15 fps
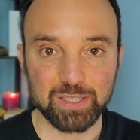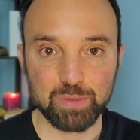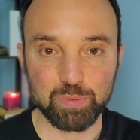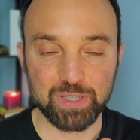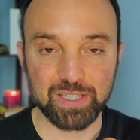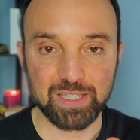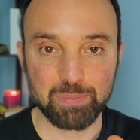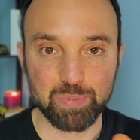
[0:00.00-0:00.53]

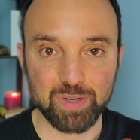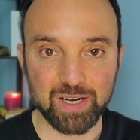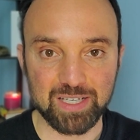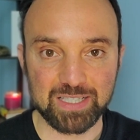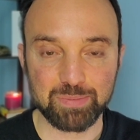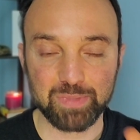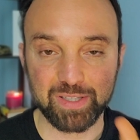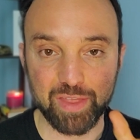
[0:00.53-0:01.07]
within
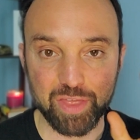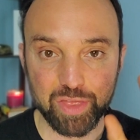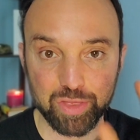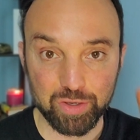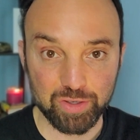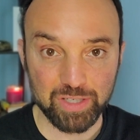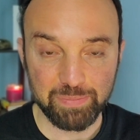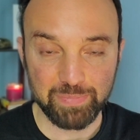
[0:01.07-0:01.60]
approximately
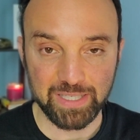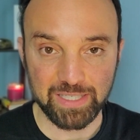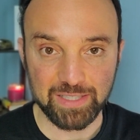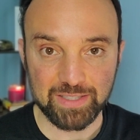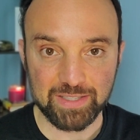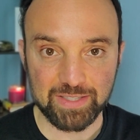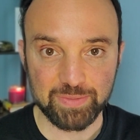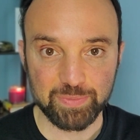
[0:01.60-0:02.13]
30
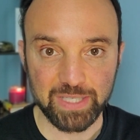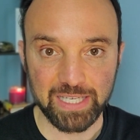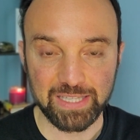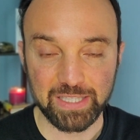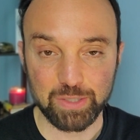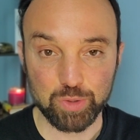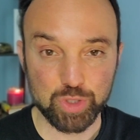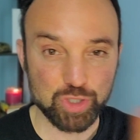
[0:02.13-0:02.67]
minutes and they
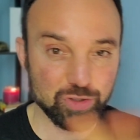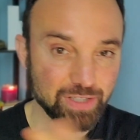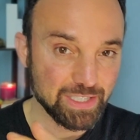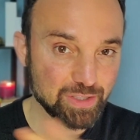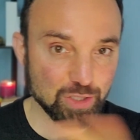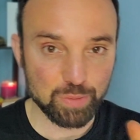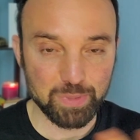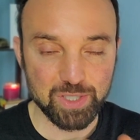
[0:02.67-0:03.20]
don't stray
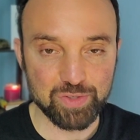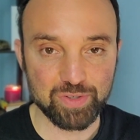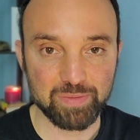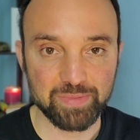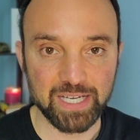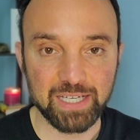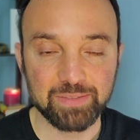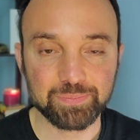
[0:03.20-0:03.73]
too much from
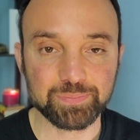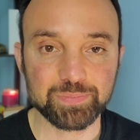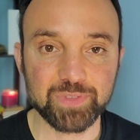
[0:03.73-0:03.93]
that,